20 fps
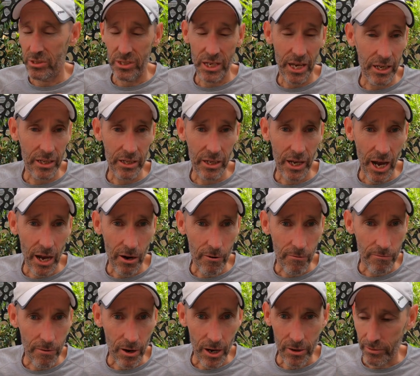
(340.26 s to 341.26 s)
10K or
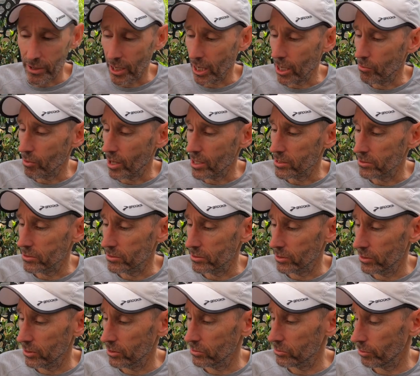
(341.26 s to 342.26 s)
5K races
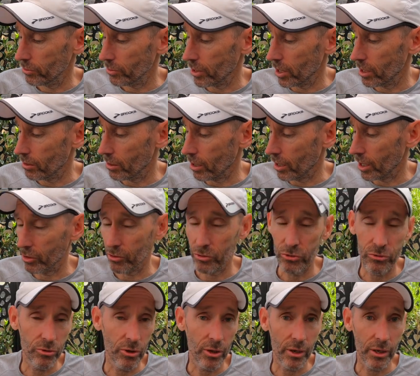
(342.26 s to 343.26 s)
in this, although I
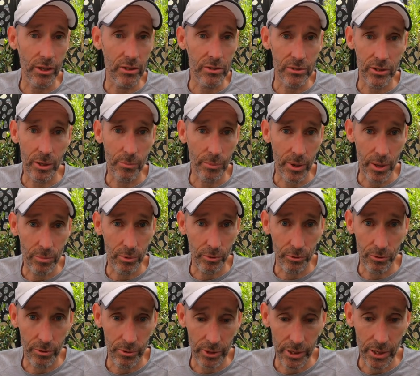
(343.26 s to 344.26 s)
could certainly see people
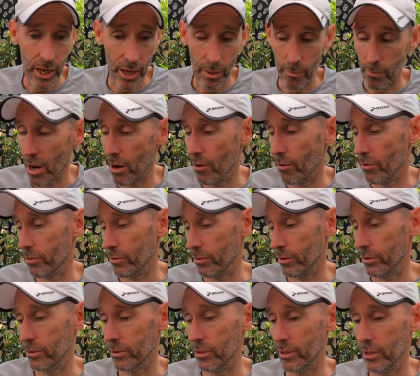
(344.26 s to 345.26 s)
doing a
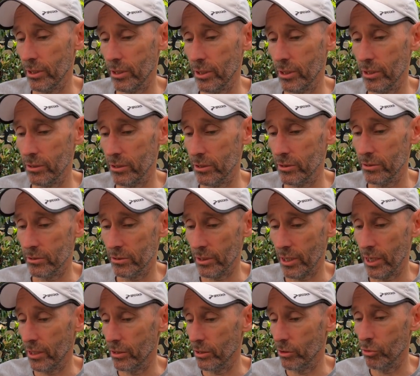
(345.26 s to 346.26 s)
marathon in this,
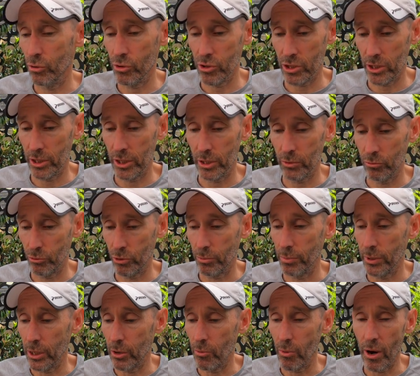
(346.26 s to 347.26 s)
and the cushioning would
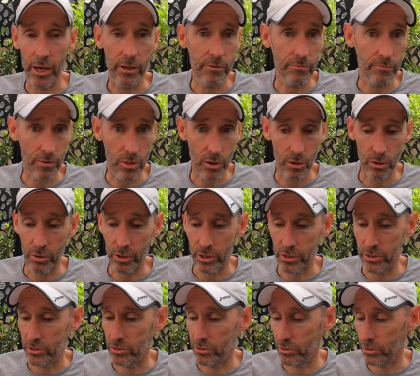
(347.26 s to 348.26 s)
be great for the longer
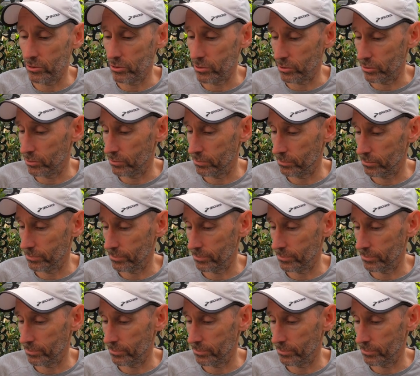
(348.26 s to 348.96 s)
distances.